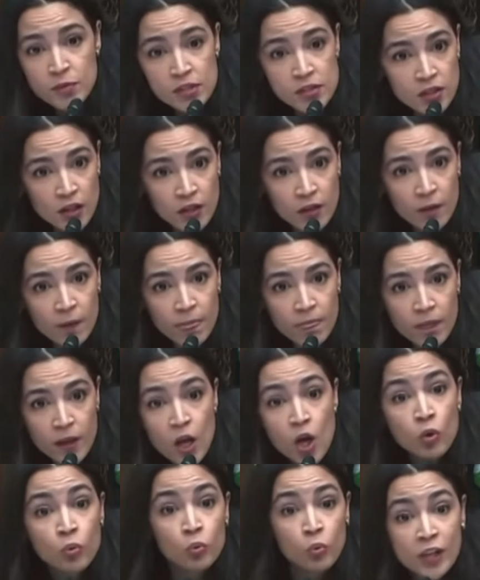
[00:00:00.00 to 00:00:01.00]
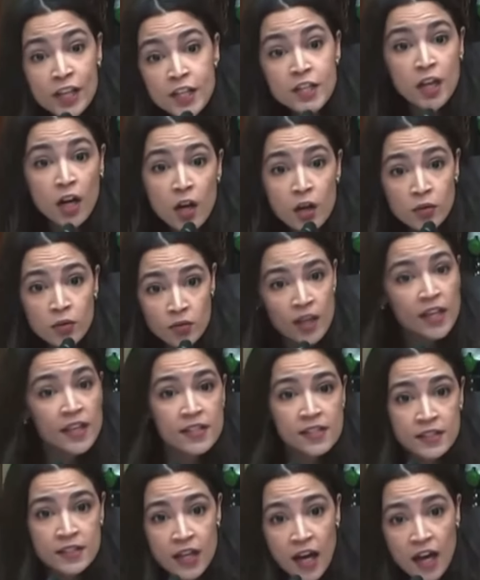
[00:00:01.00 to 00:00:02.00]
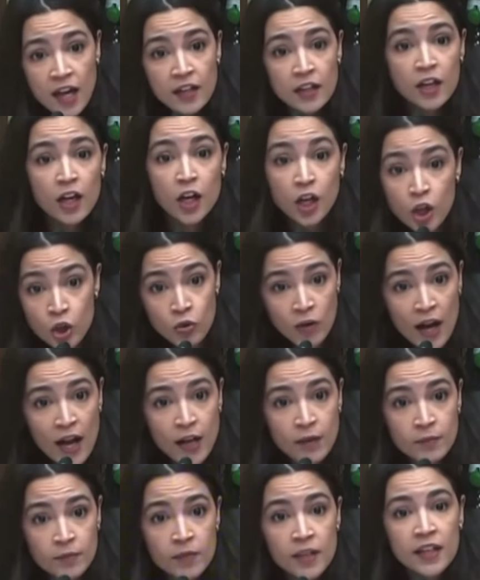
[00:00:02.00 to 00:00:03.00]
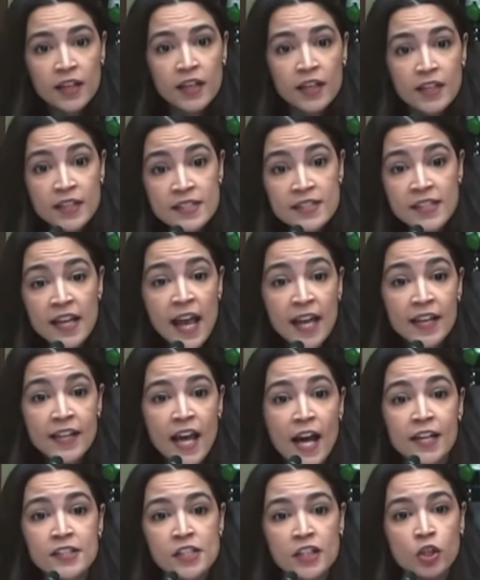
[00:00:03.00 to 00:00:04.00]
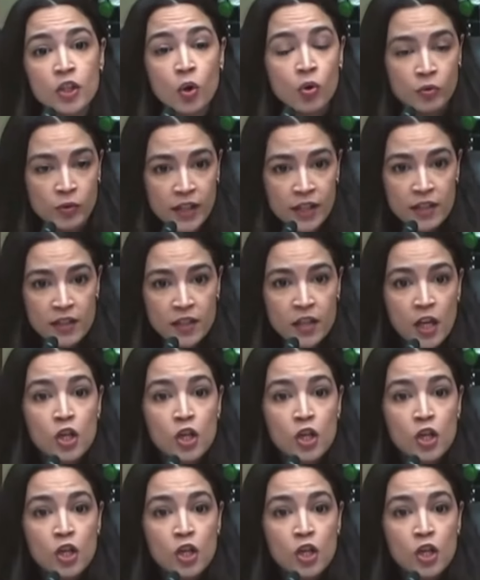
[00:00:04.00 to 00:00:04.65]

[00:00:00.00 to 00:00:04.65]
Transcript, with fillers: sir. RICO is not a crime. It is a category.